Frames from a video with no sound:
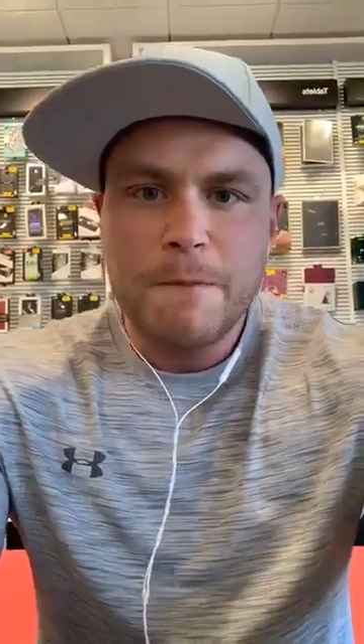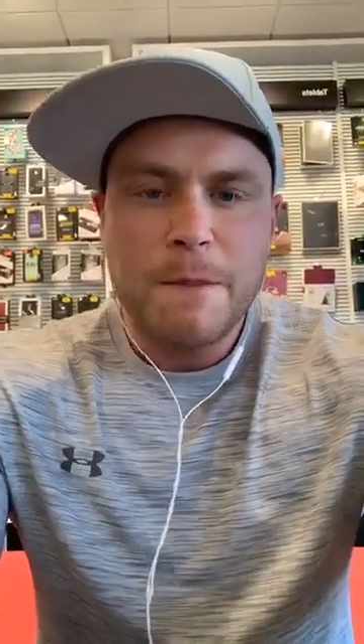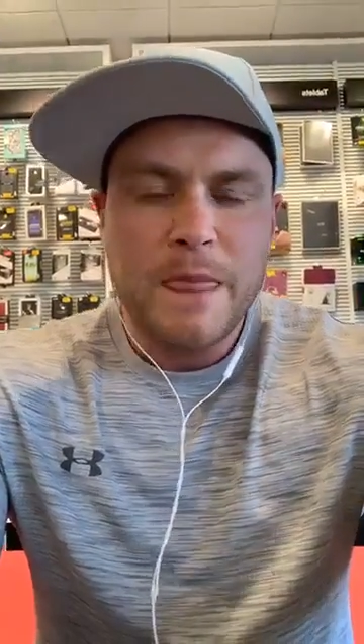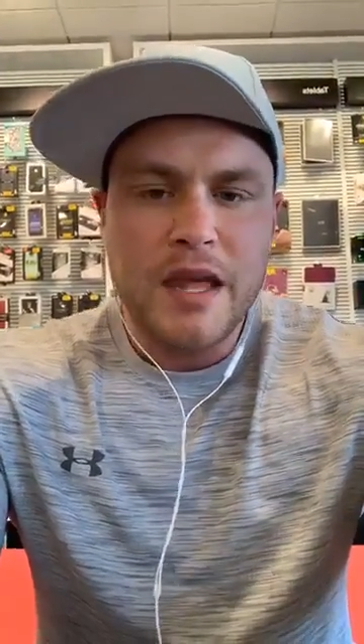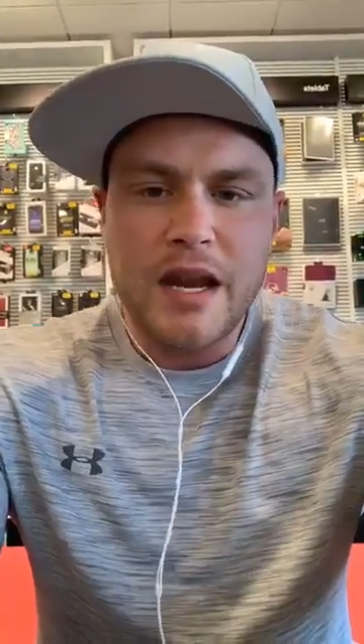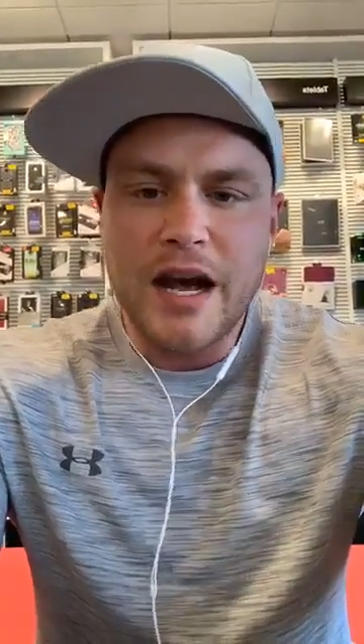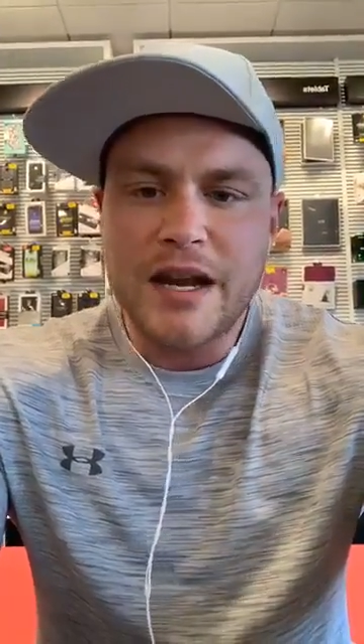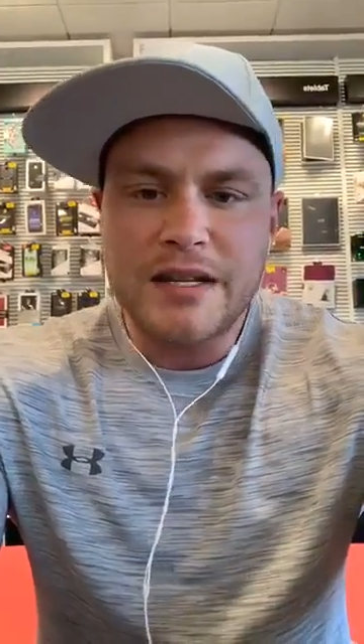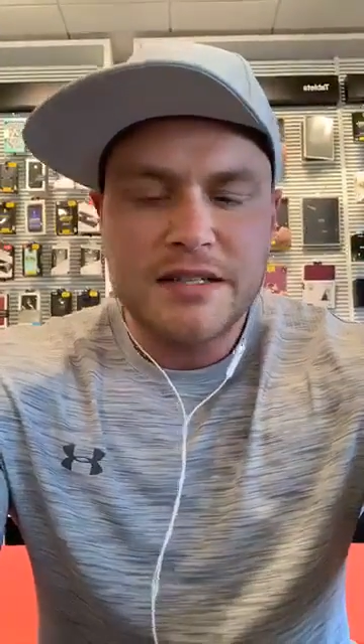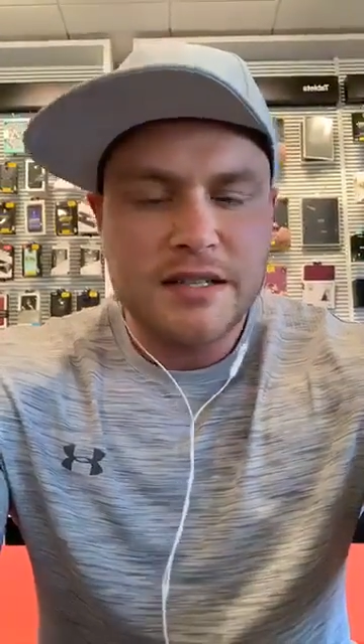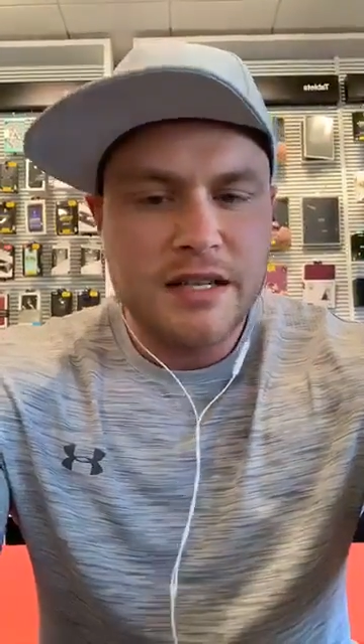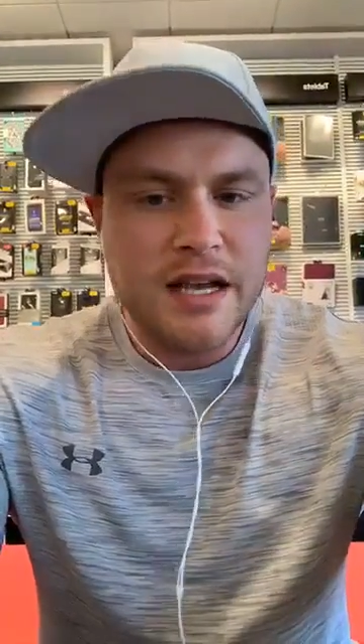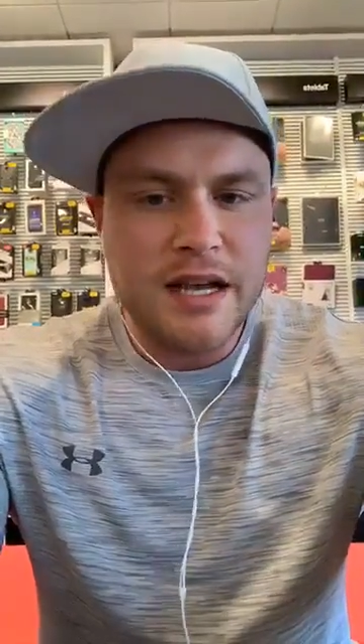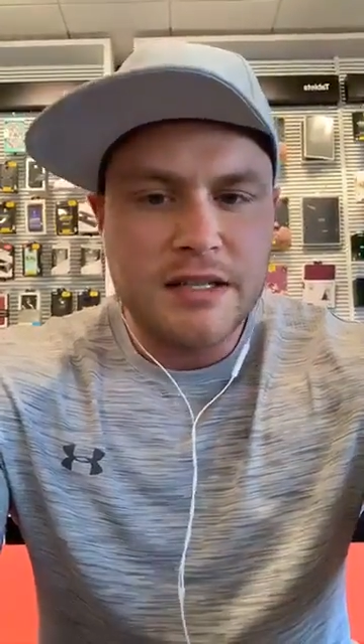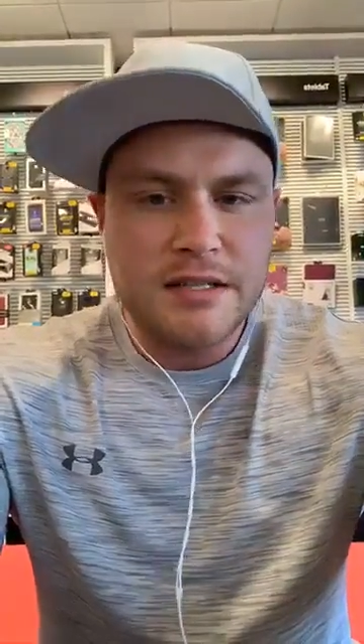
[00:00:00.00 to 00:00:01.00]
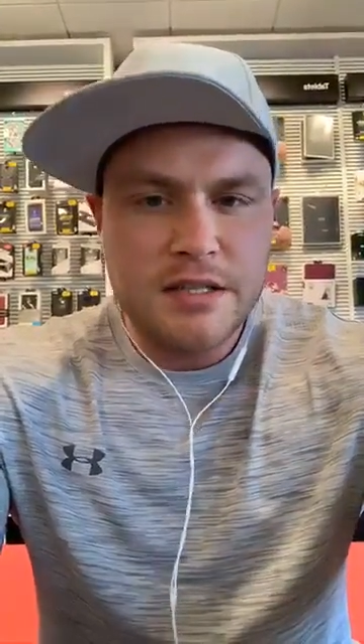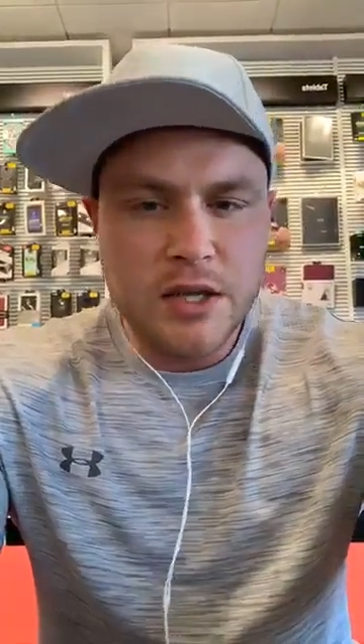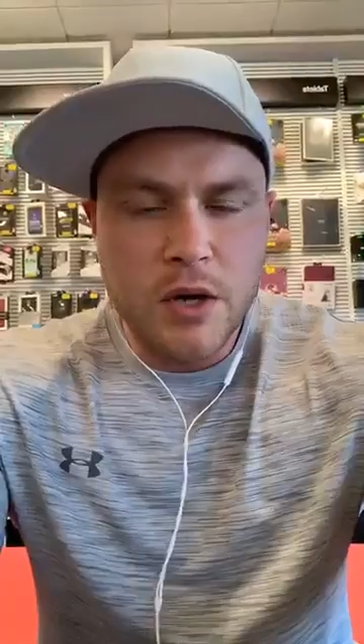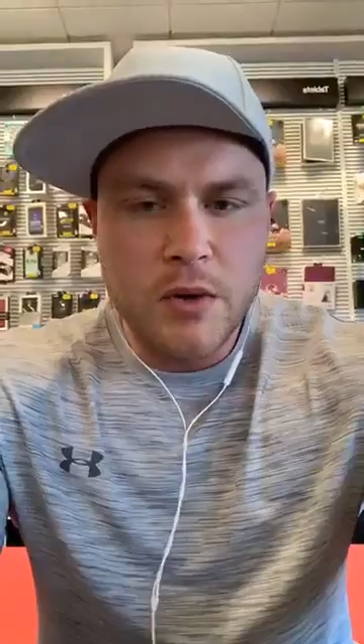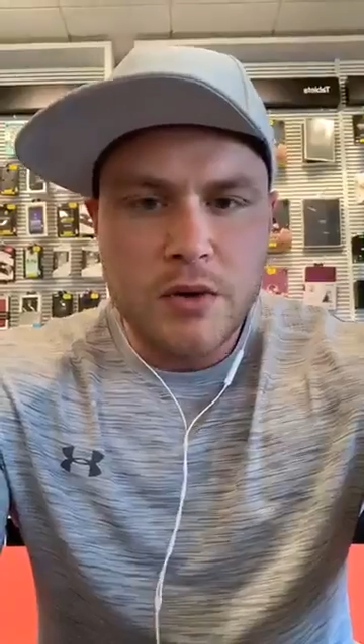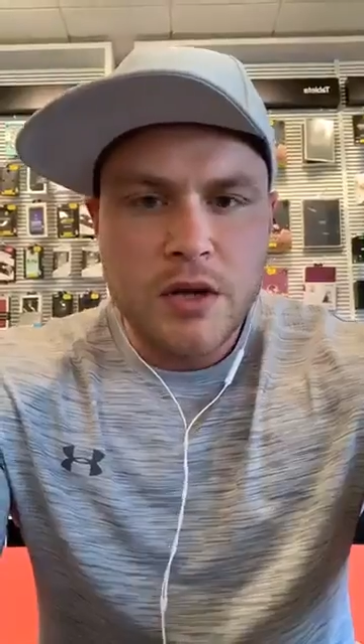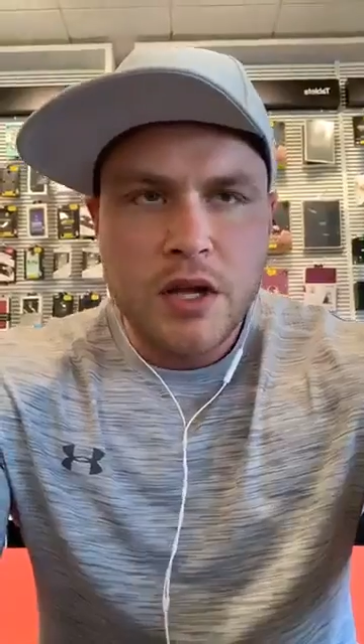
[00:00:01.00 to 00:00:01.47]
And honestly, guys,
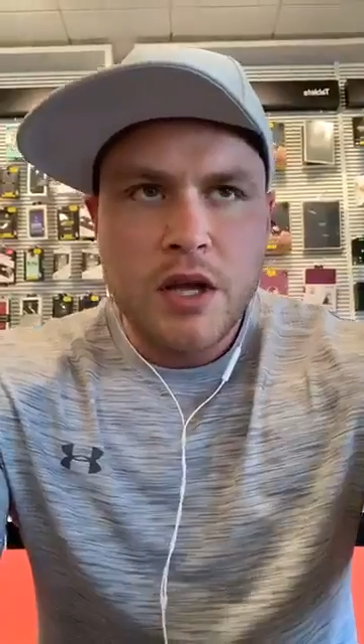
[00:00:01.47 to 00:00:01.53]
don't